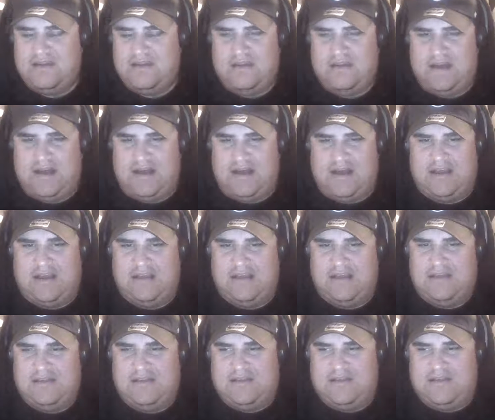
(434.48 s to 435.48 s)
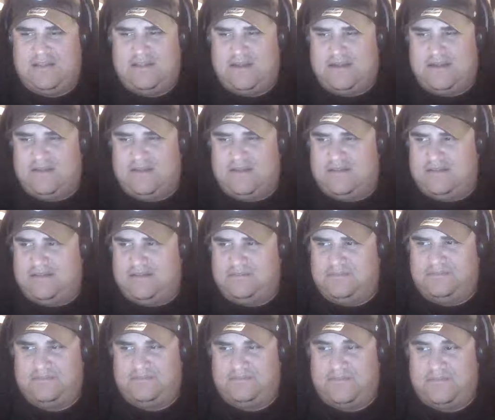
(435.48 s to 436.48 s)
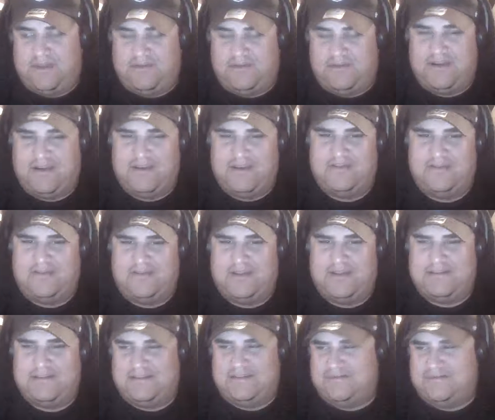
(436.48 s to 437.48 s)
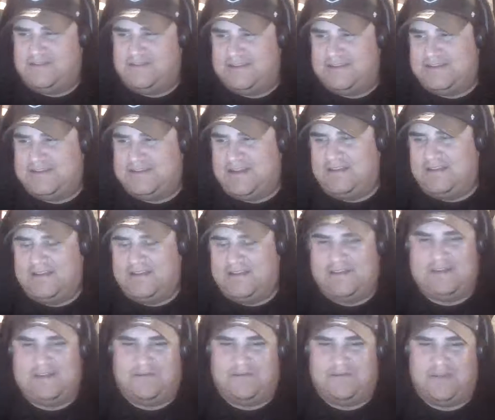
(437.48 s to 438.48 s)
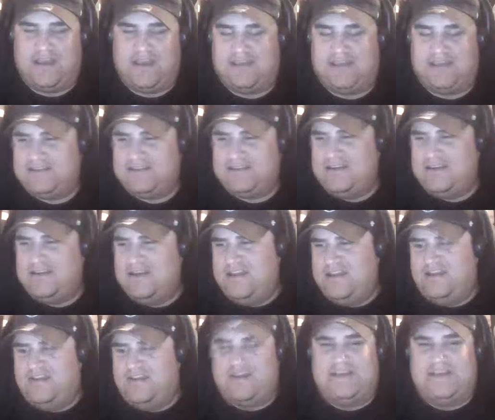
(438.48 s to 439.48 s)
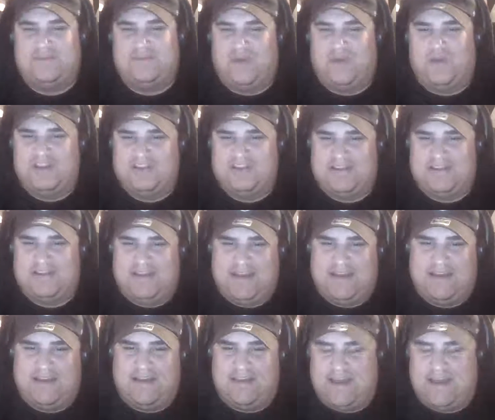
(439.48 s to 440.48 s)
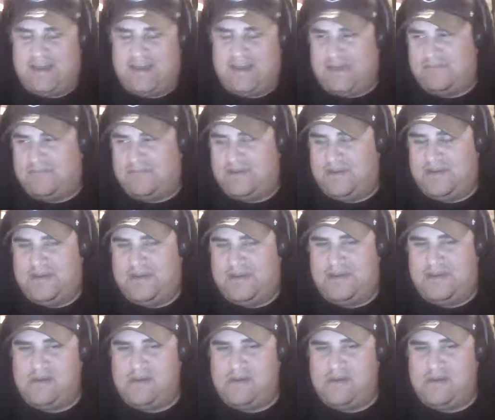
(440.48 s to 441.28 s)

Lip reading: Uh, they're they're very defensive, to say the least. If you ask Washington how that happened,